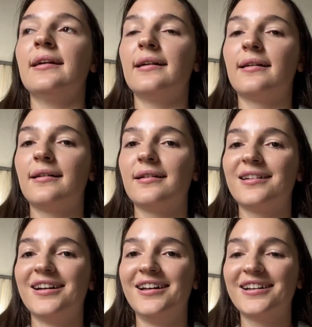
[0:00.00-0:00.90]

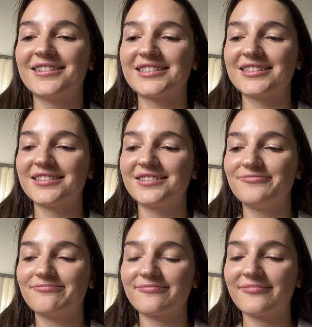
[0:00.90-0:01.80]

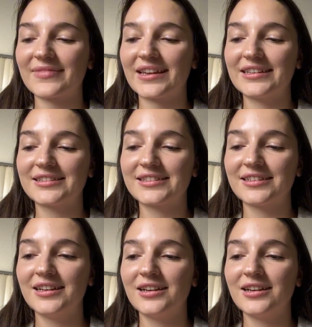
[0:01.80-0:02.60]
and it's